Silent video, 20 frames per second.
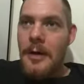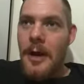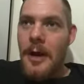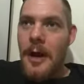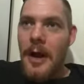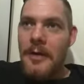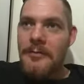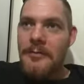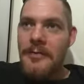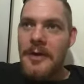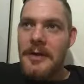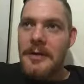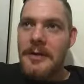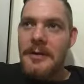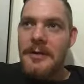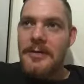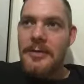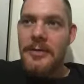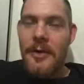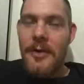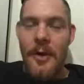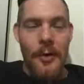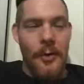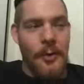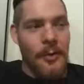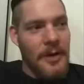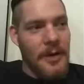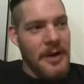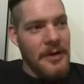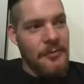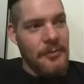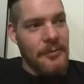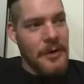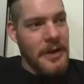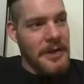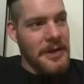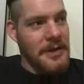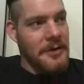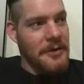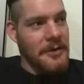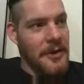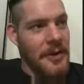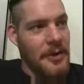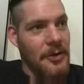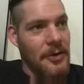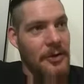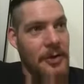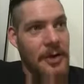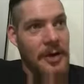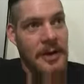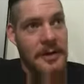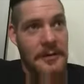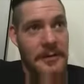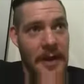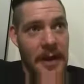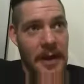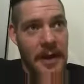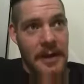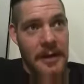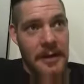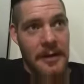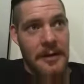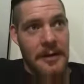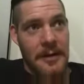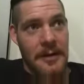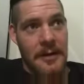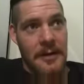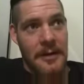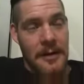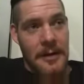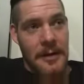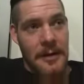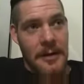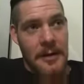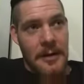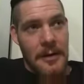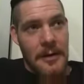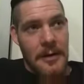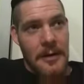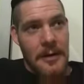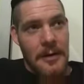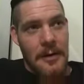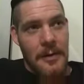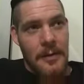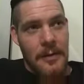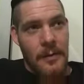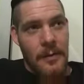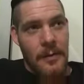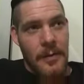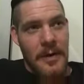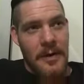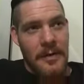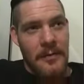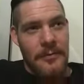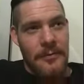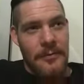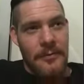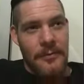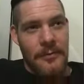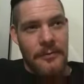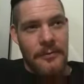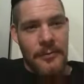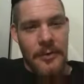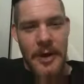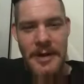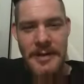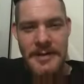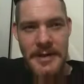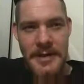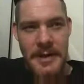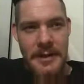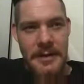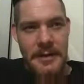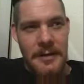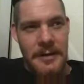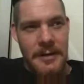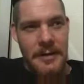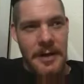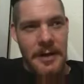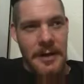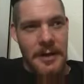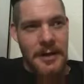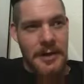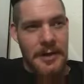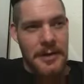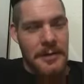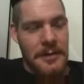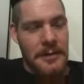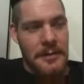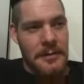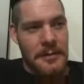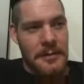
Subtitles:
I think the only risk that you can take with writing is